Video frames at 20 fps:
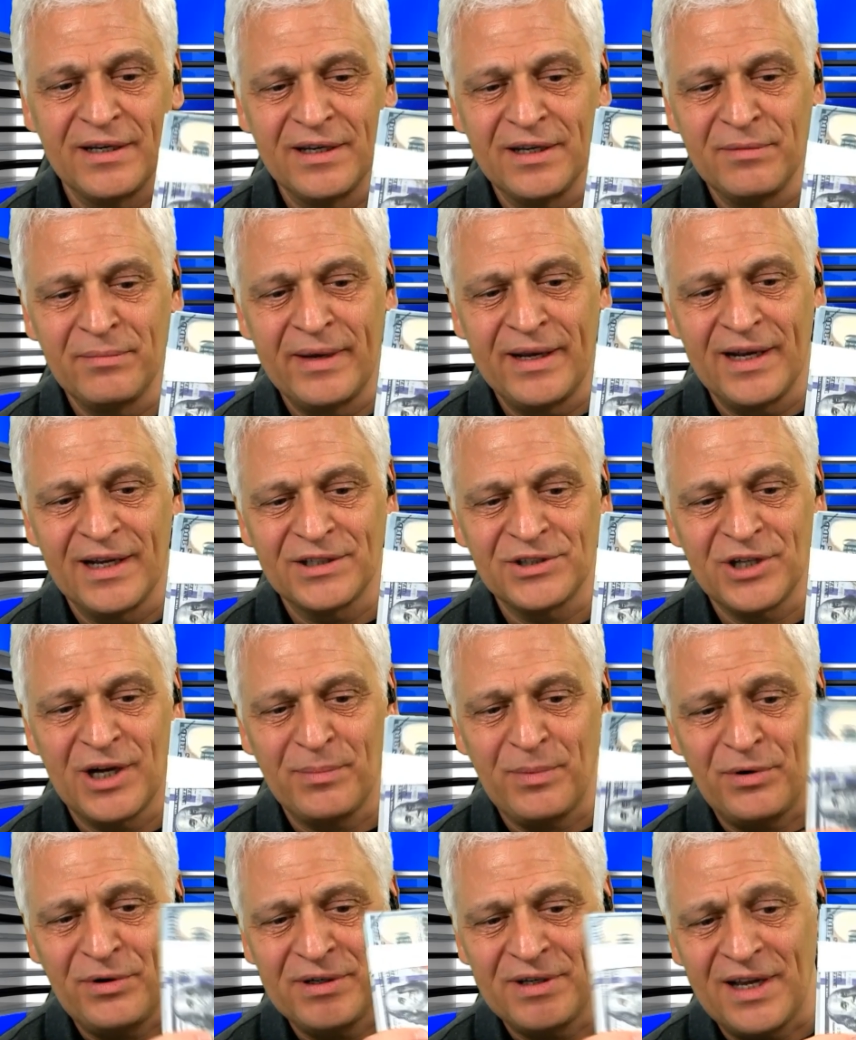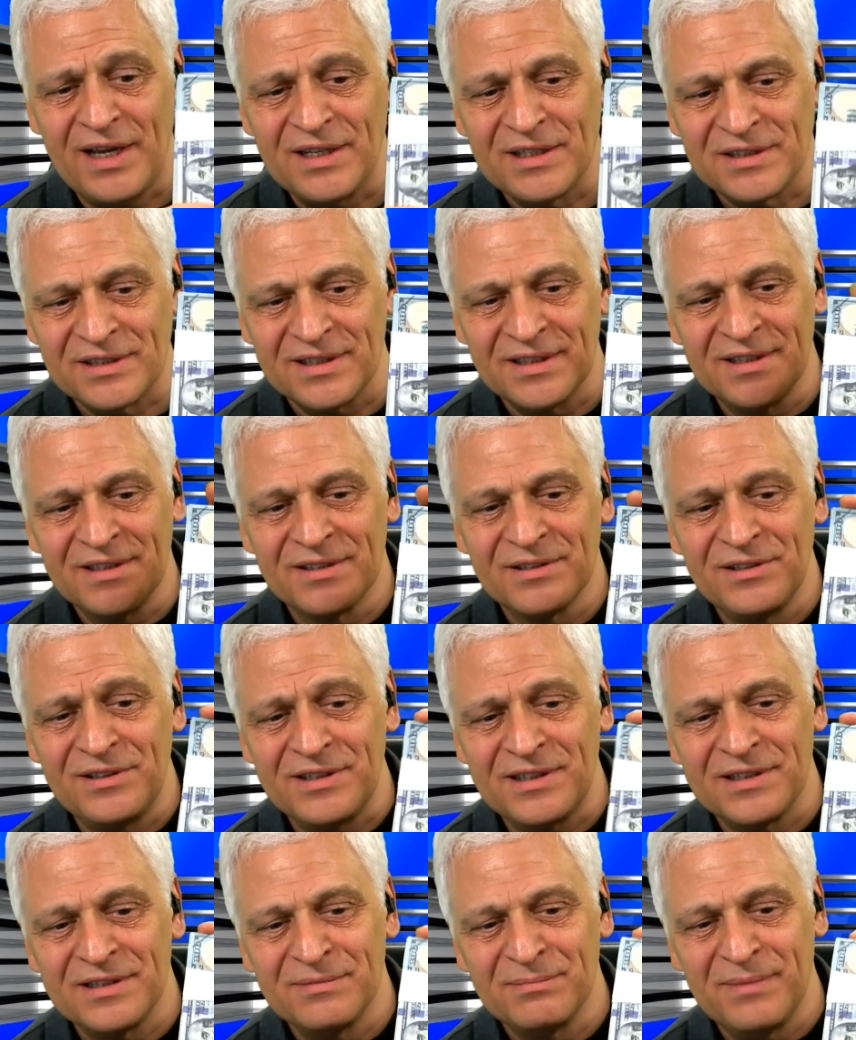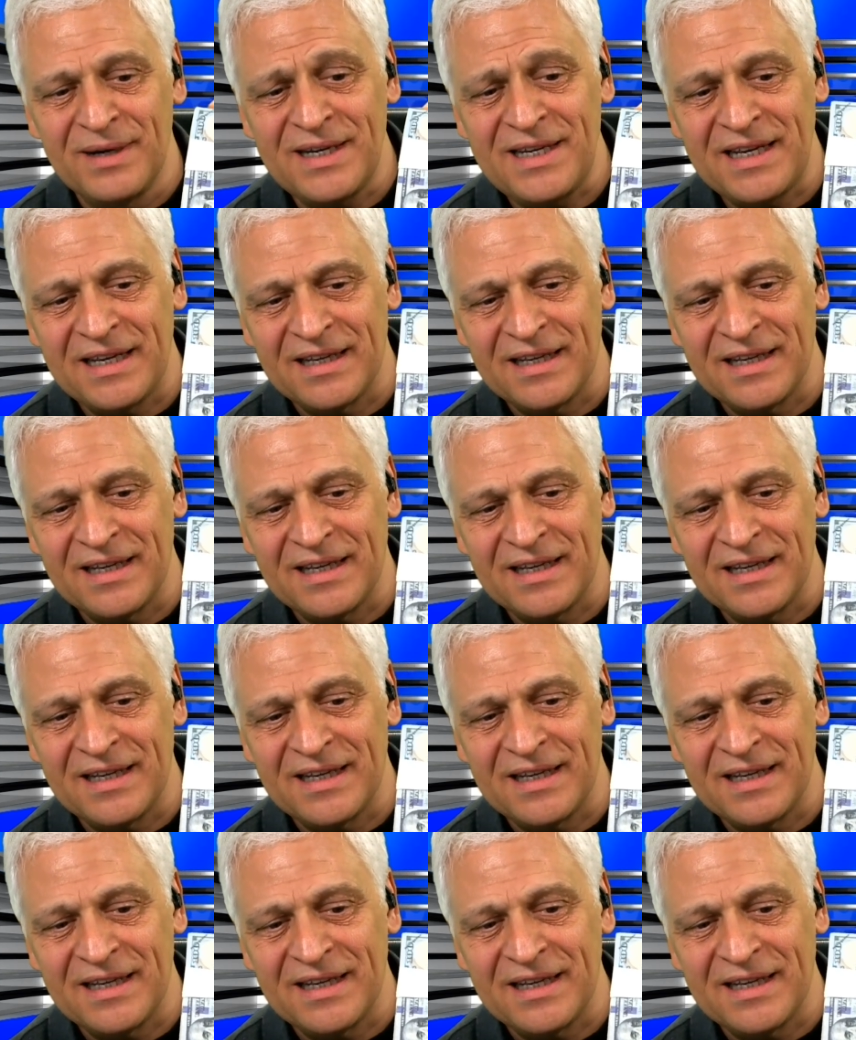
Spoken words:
It may not show up. Oh, it does. Look, money.